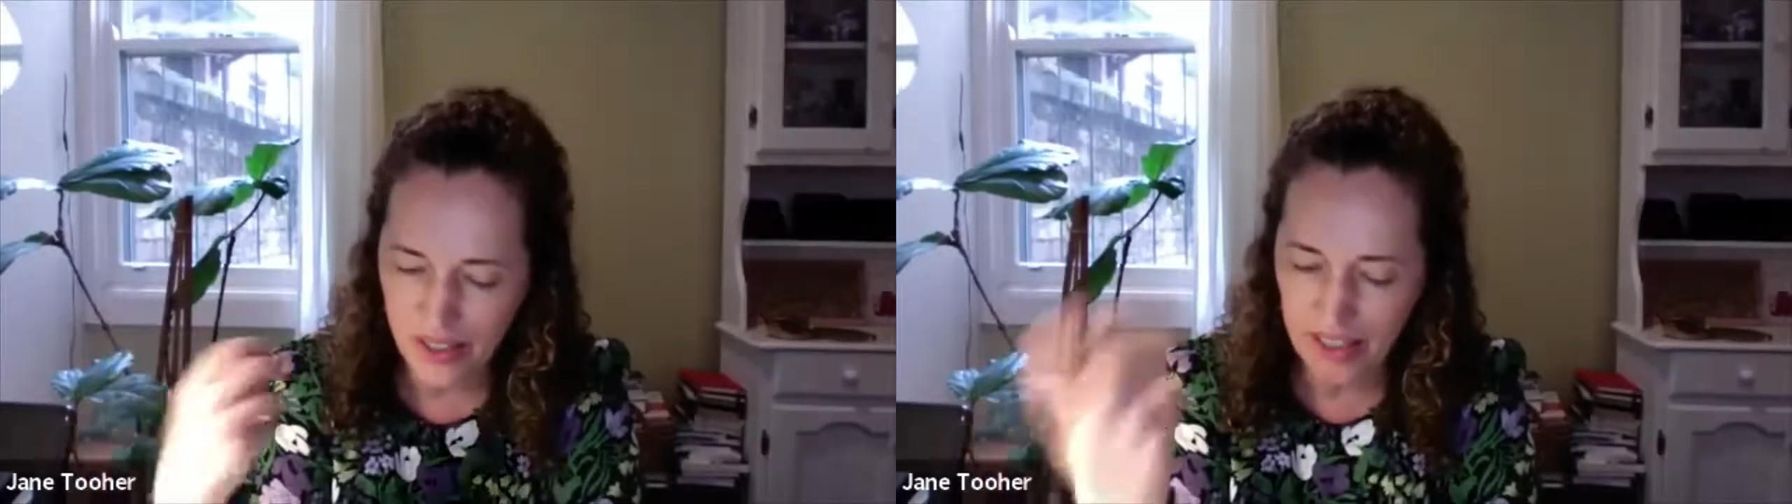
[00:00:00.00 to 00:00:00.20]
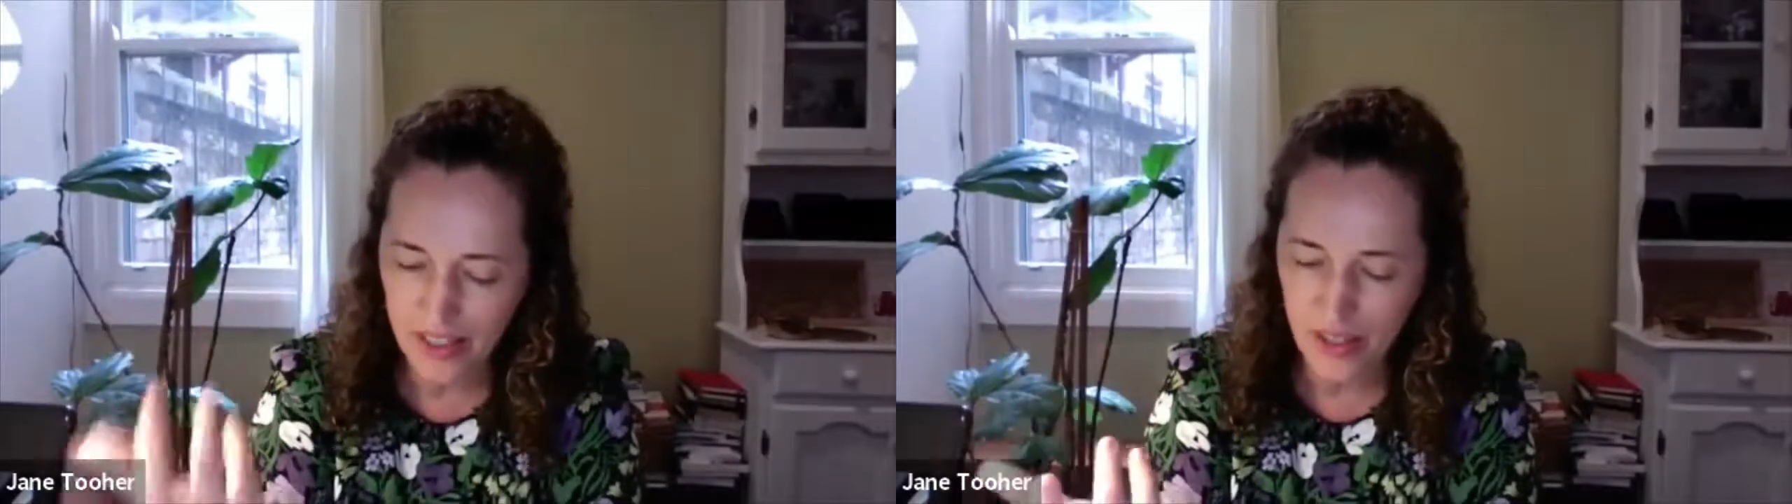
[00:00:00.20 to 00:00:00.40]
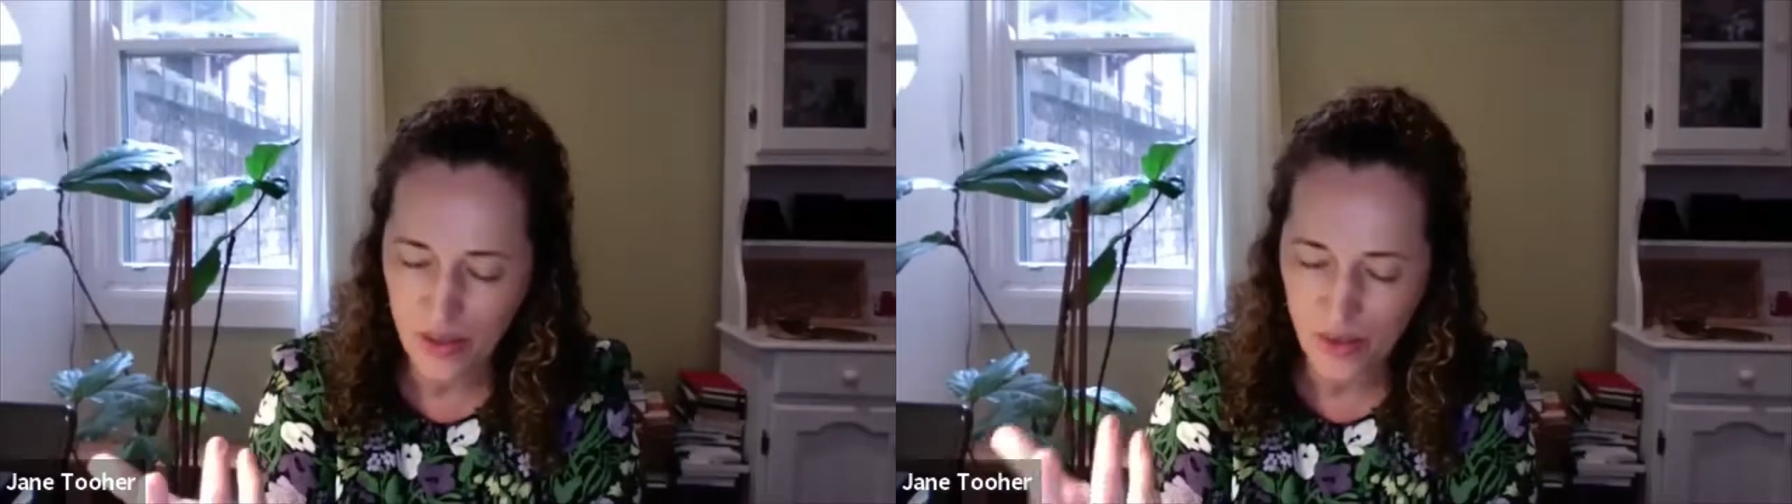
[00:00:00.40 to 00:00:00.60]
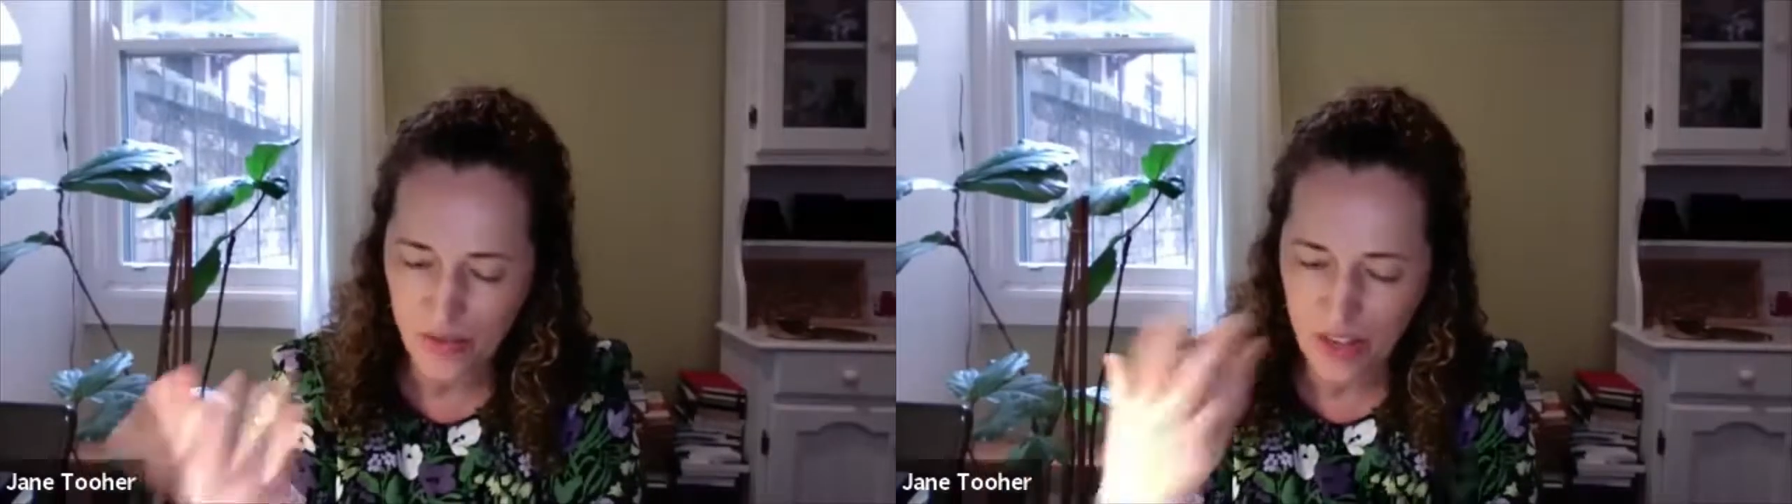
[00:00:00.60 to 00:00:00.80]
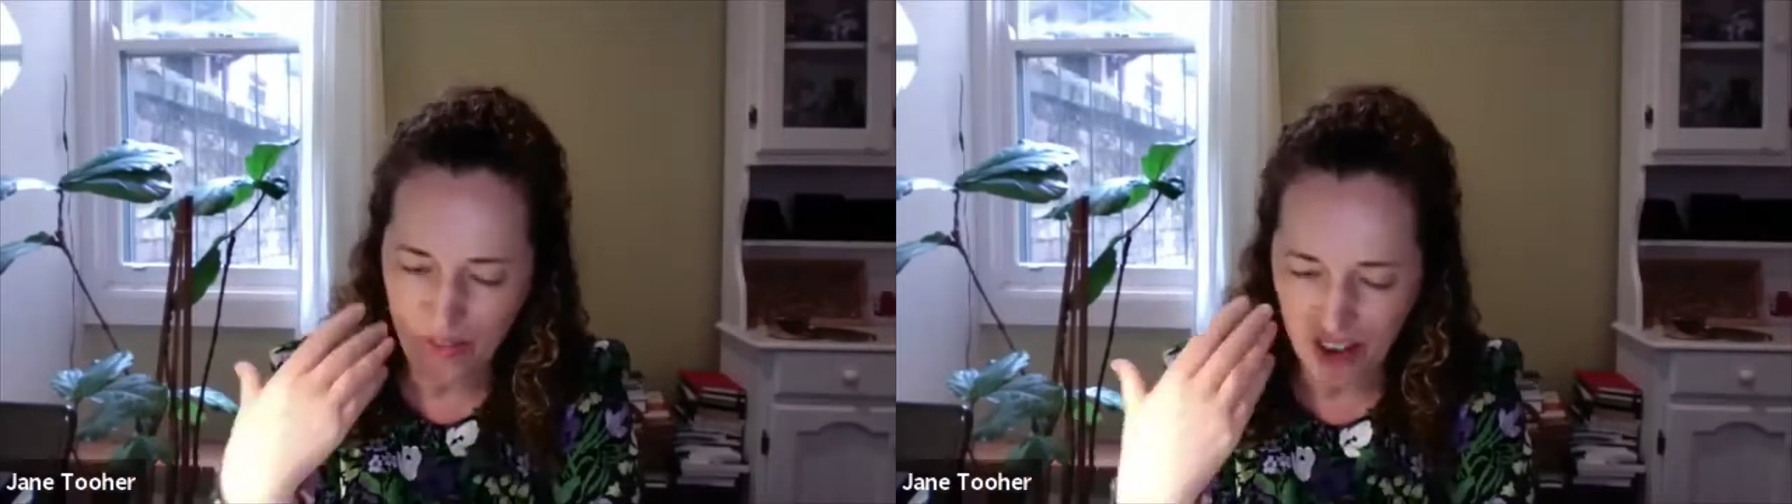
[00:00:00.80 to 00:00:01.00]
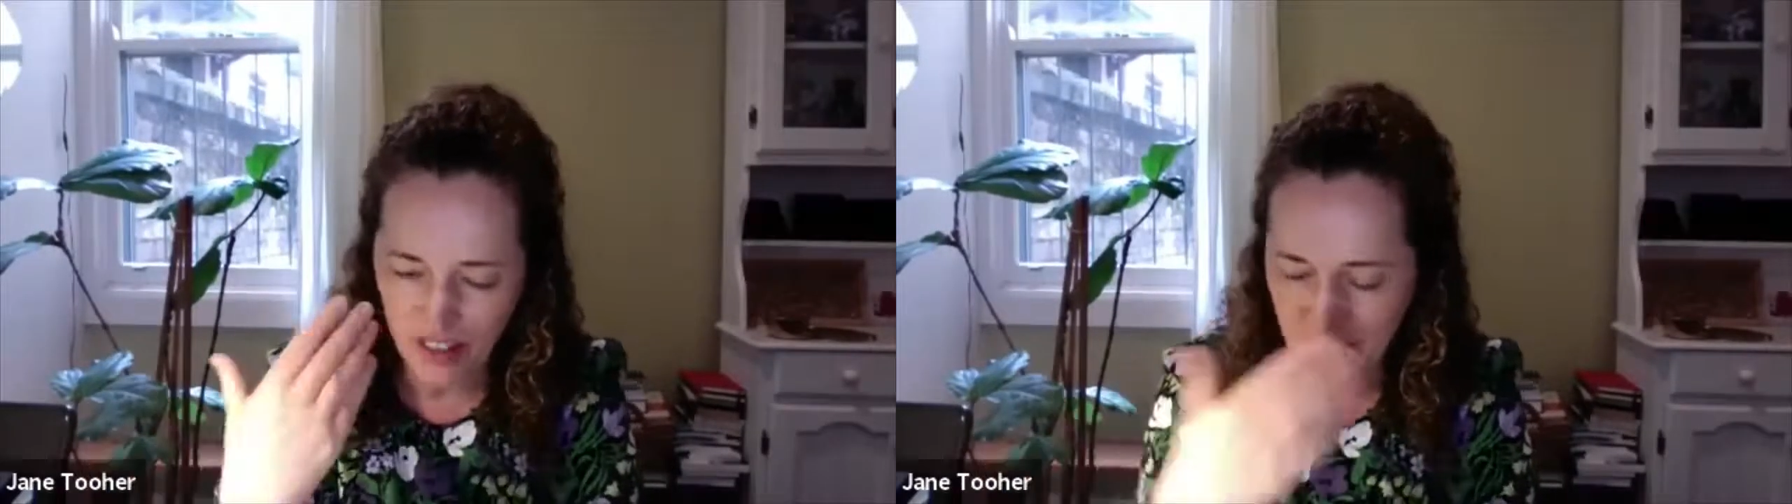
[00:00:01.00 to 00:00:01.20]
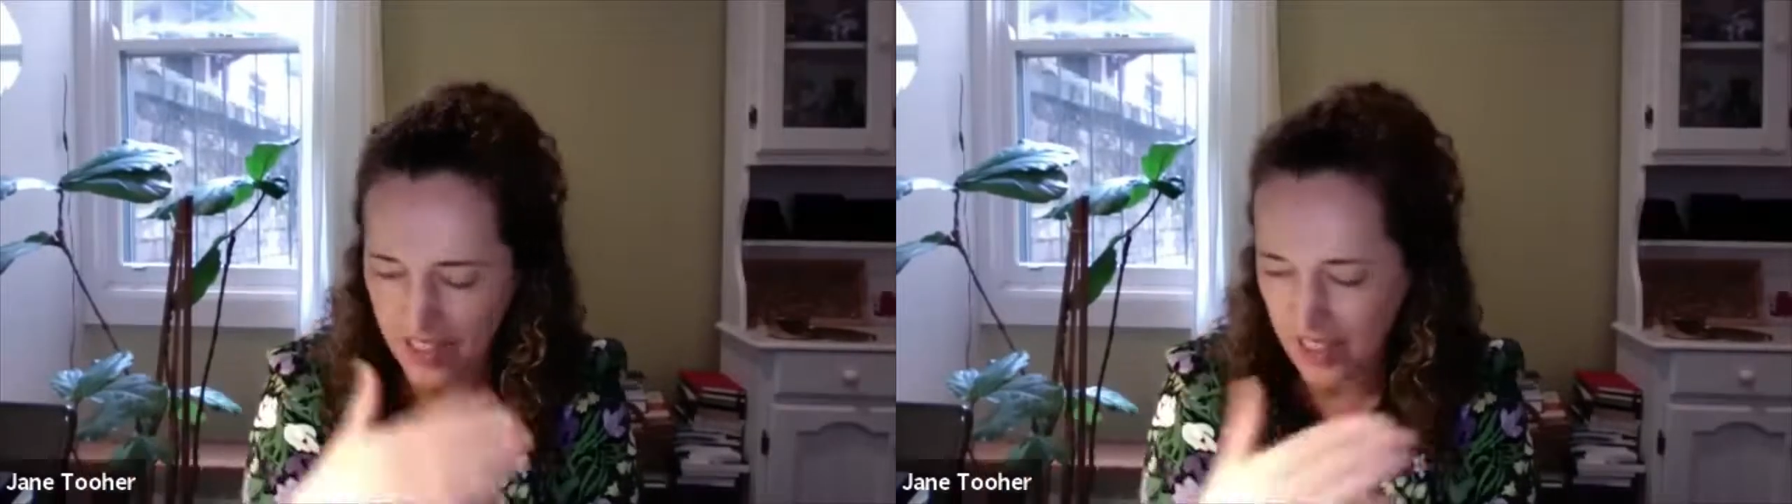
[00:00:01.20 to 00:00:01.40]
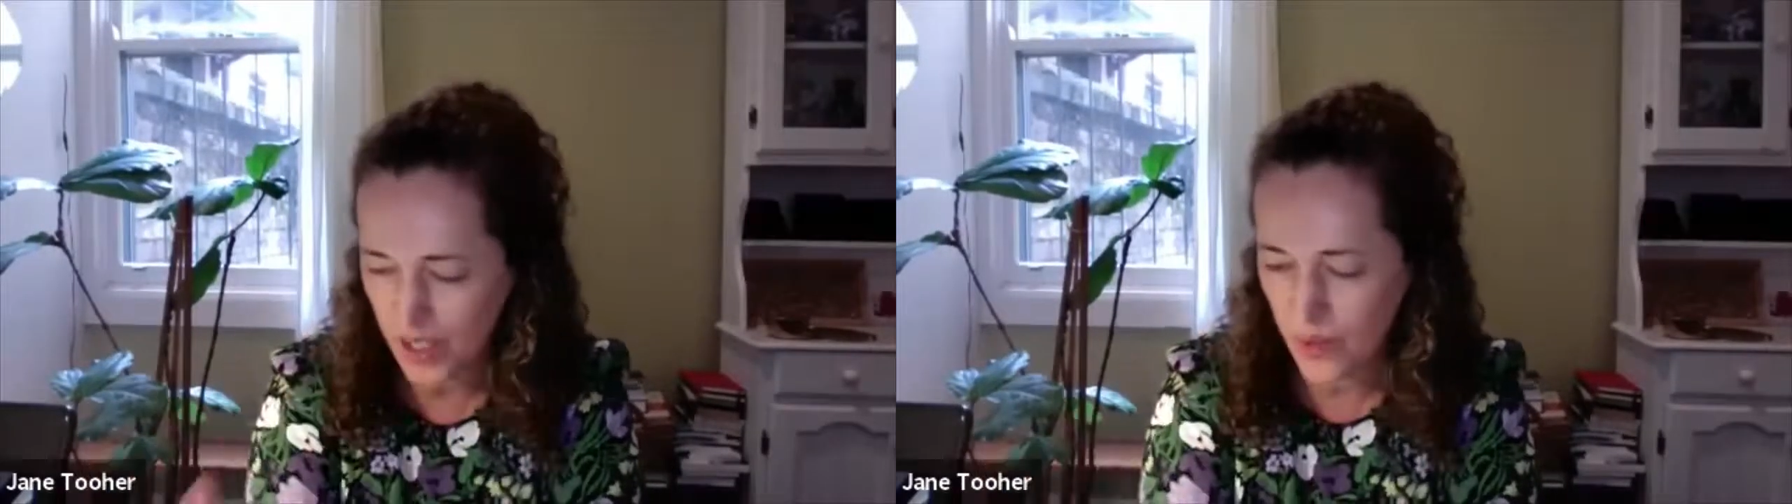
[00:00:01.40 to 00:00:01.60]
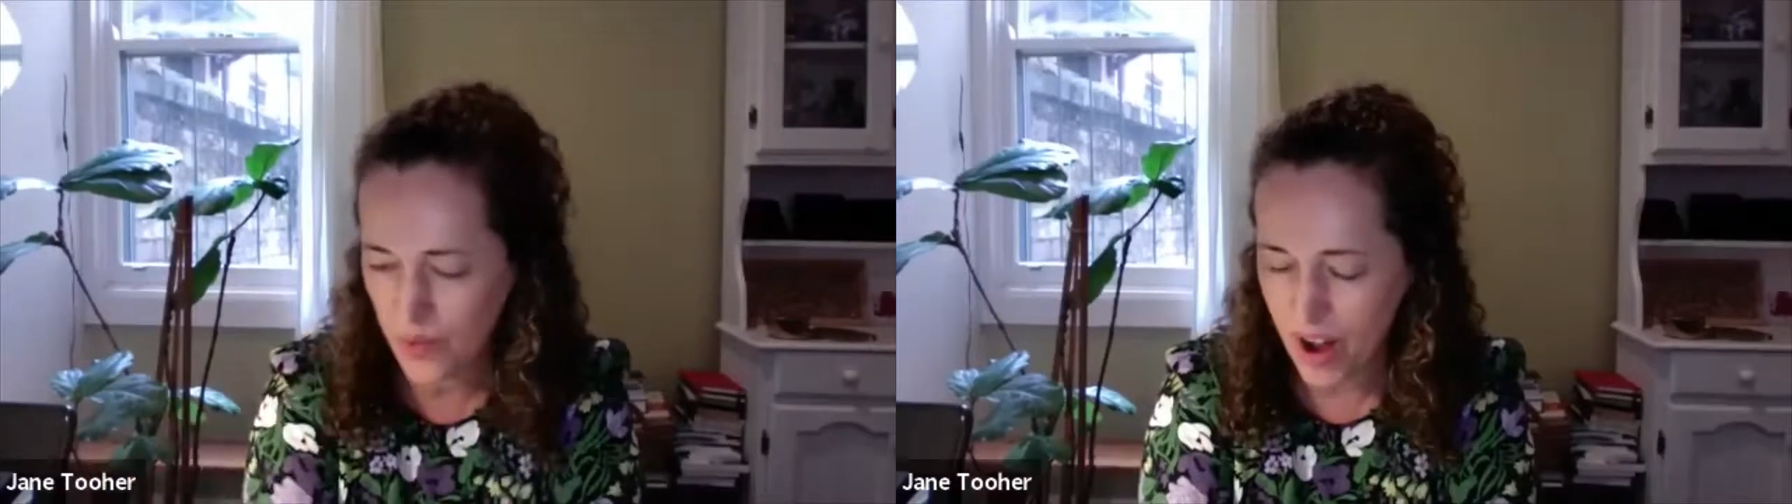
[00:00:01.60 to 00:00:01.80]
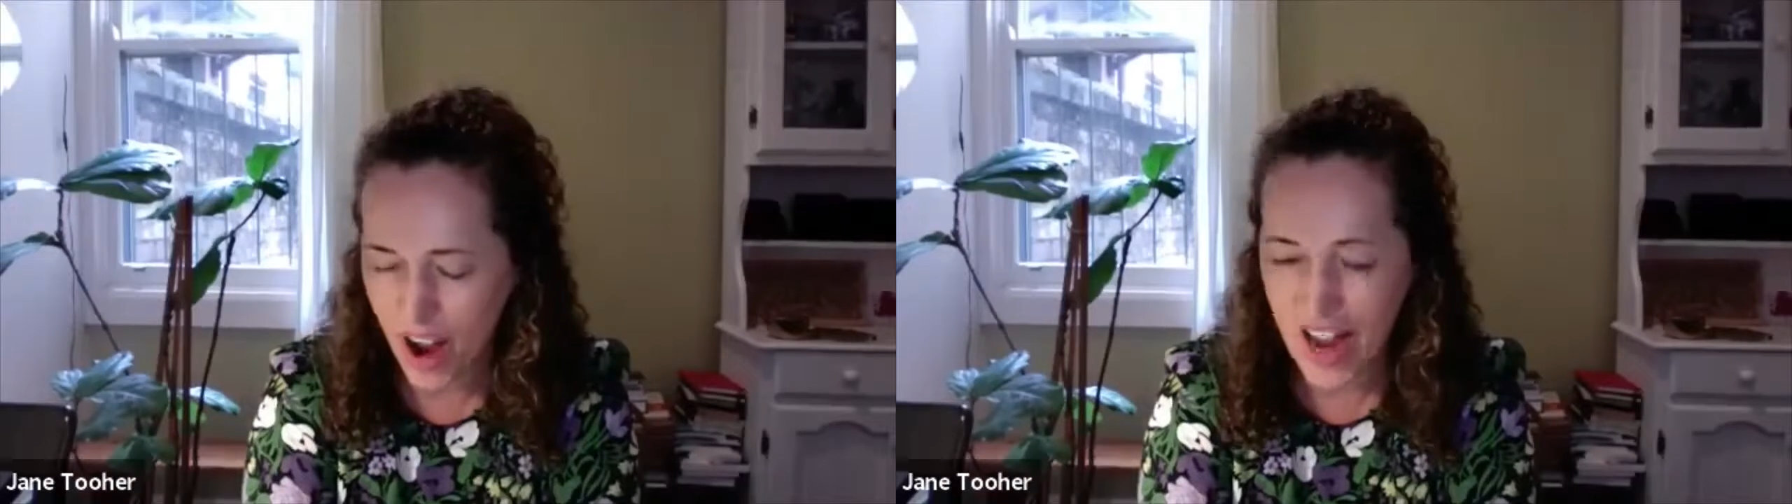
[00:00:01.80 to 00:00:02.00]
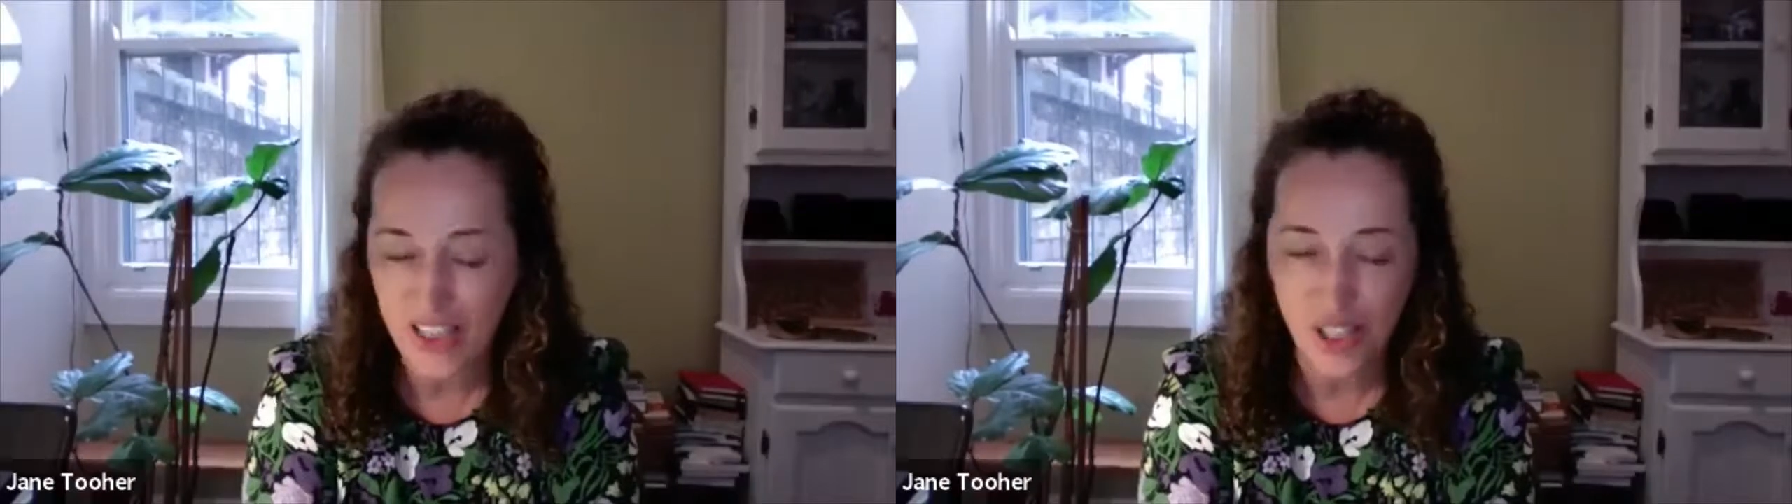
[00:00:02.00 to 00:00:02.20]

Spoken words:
in terms of I've got a condition with my eye,